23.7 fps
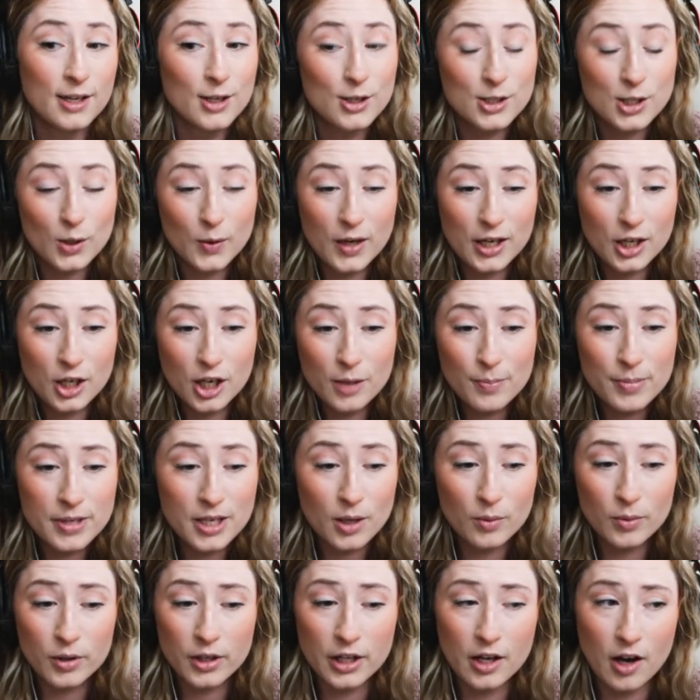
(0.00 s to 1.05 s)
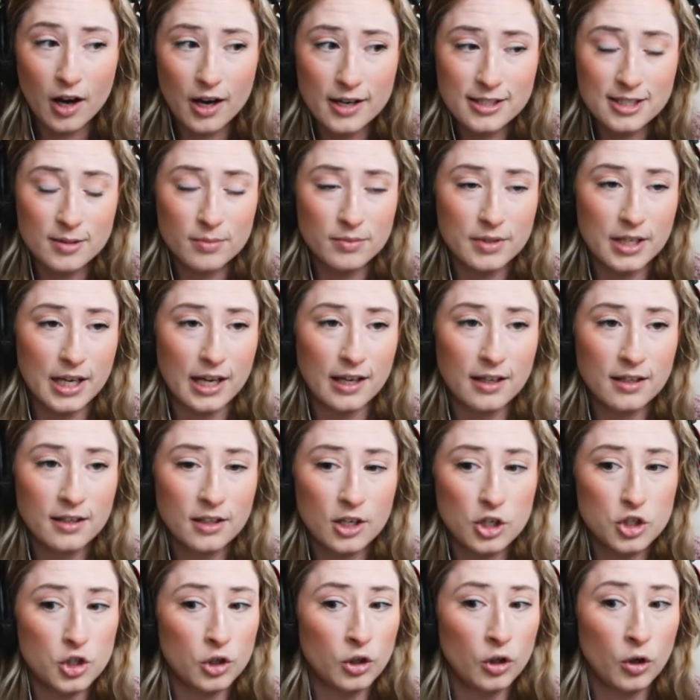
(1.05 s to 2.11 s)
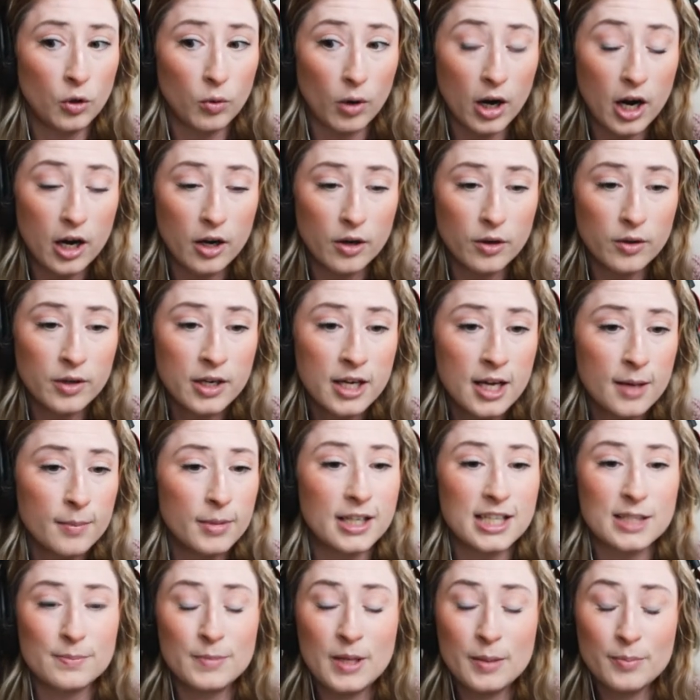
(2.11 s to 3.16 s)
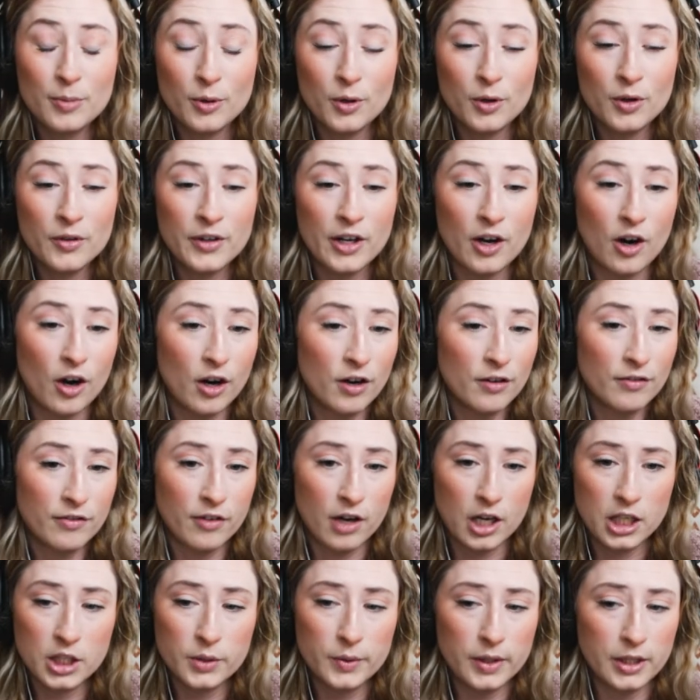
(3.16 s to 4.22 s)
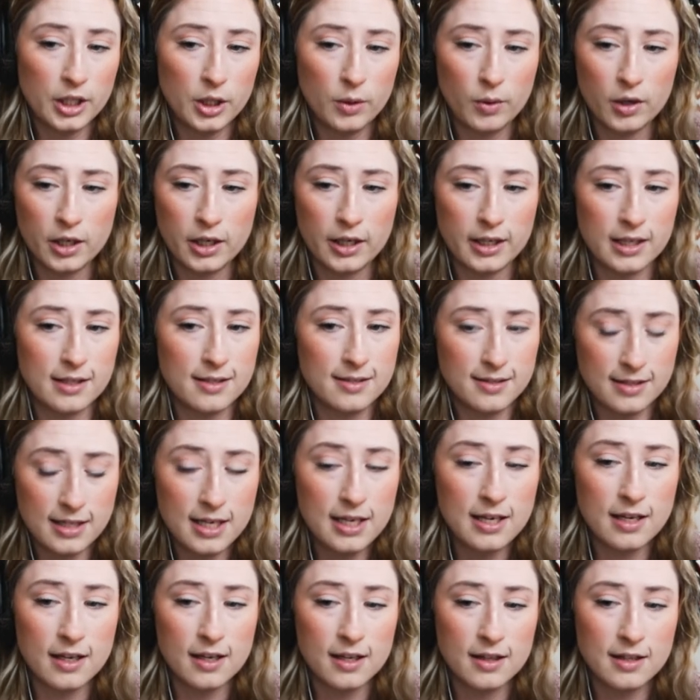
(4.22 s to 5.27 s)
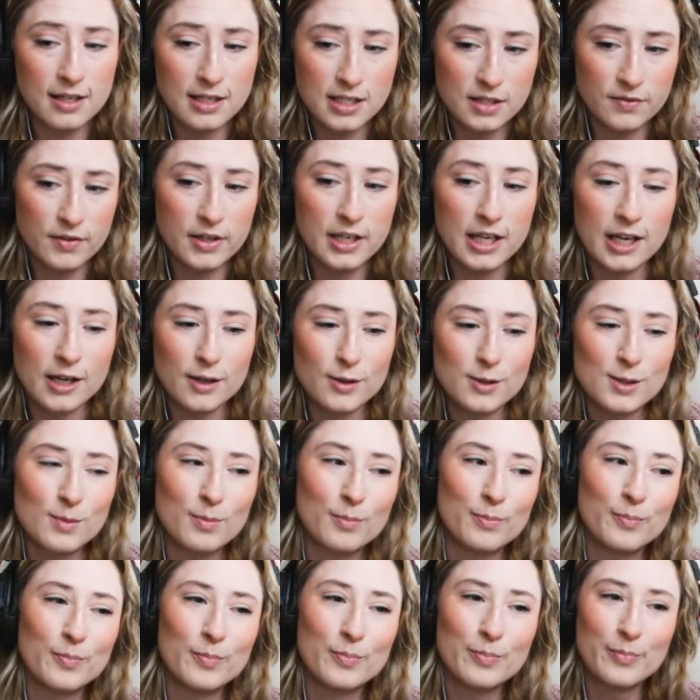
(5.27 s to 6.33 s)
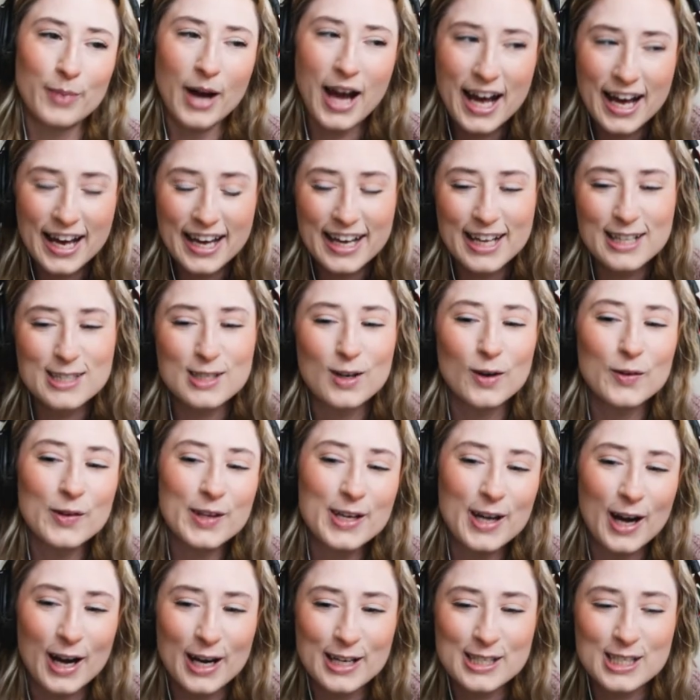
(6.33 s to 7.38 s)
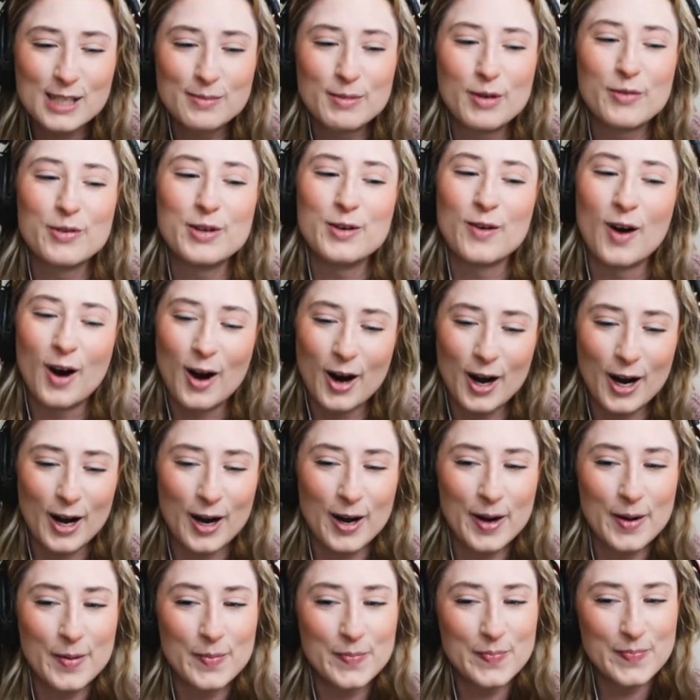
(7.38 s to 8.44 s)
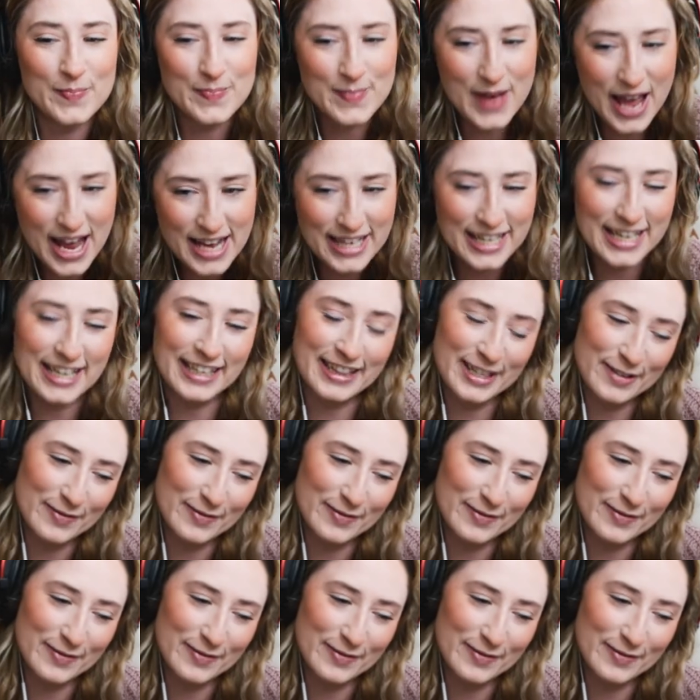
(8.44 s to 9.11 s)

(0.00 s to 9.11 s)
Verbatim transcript: So it could be a really awesome thing because you can grow because people that aren't following you are going to see these videos but it's only awesome if you are making